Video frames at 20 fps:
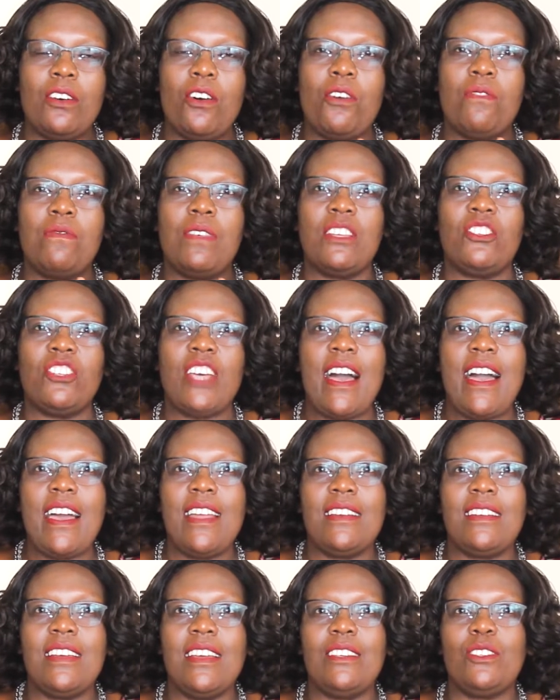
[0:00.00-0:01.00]
of the
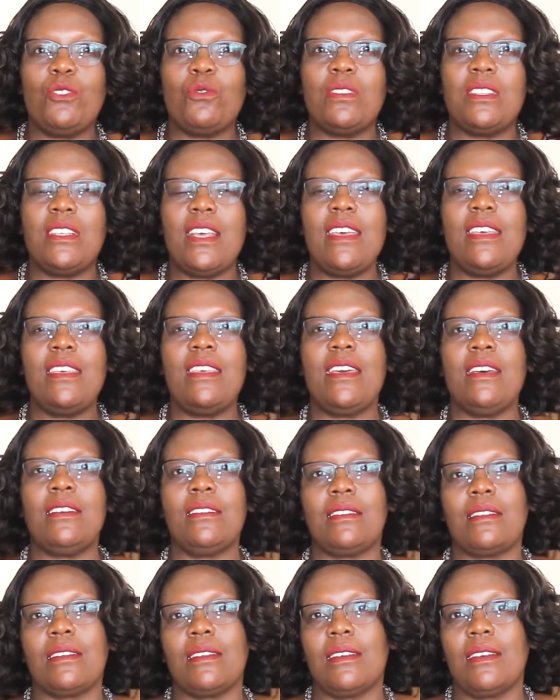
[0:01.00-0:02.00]
child is to say
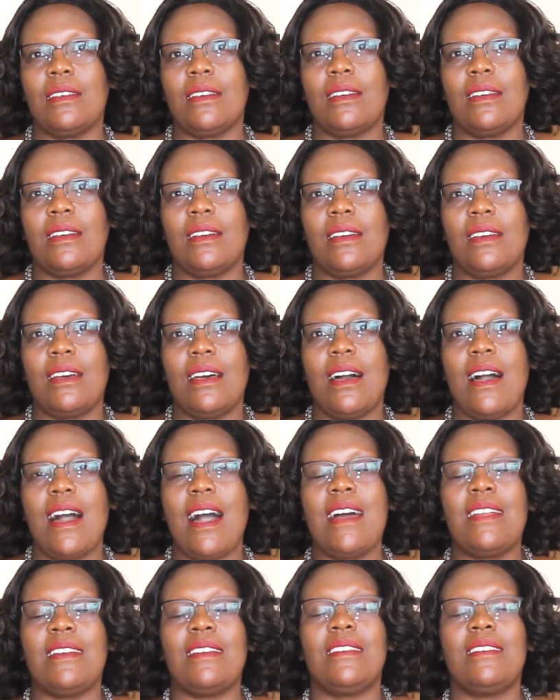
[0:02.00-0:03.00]
yes,
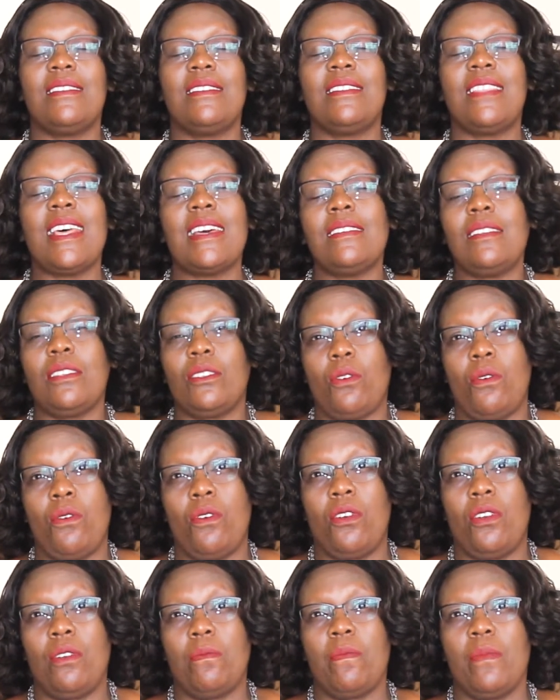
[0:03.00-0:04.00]
and that is all.